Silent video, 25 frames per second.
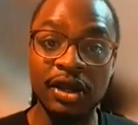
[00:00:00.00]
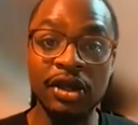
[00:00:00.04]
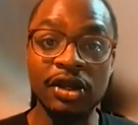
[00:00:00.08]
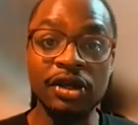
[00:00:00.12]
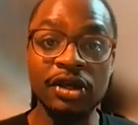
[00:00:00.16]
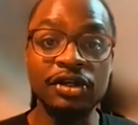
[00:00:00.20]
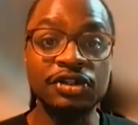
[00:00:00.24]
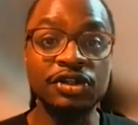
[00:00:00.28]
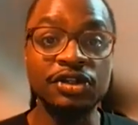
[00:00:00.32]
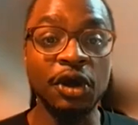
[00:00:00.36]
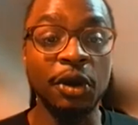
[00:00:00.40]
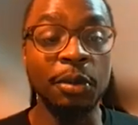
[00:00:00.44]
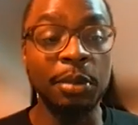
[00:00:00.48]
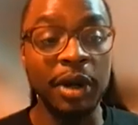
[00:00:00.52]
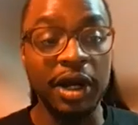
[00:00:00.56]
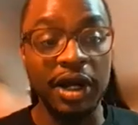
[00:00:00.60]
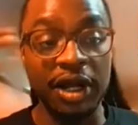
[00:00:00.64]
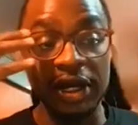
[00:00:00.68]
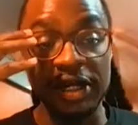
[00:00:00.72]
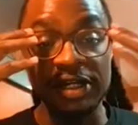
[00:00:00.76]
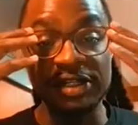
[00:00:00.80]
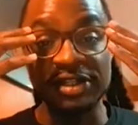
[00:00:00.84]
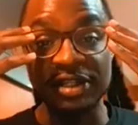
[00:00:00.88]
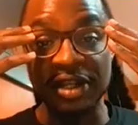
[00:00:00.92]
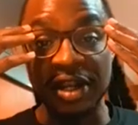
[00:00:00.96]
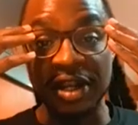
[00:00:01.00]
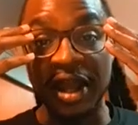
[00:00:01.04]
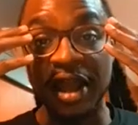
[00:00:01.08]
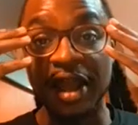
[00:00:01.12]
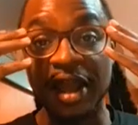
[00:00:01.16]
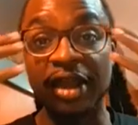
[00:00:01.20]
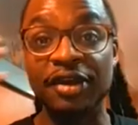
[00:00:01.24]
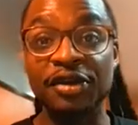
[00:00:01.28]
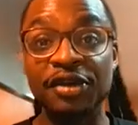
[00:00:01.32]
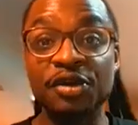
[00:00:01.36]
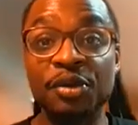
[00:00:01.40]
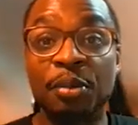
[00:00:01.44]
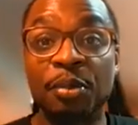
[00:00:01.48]
So because of
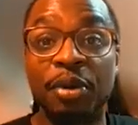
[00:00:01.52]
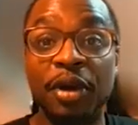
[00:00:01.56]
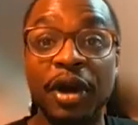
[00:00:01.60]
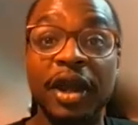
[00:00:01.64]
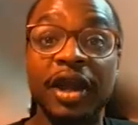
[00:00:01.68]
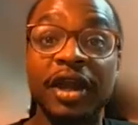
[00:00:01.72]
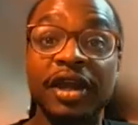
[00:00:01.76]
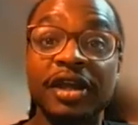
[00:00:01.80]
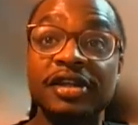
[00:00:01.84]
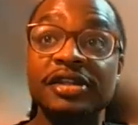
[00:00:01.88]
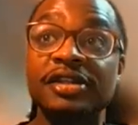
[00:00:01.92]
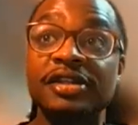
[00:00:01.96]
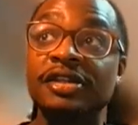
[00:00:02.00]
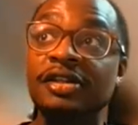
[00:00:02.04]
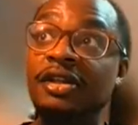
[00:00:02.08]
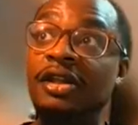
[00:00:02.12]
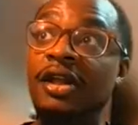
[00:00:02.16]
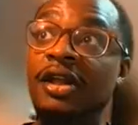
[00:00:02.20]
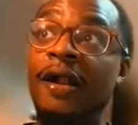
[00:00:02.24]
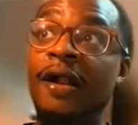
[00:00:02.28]
that, you bring in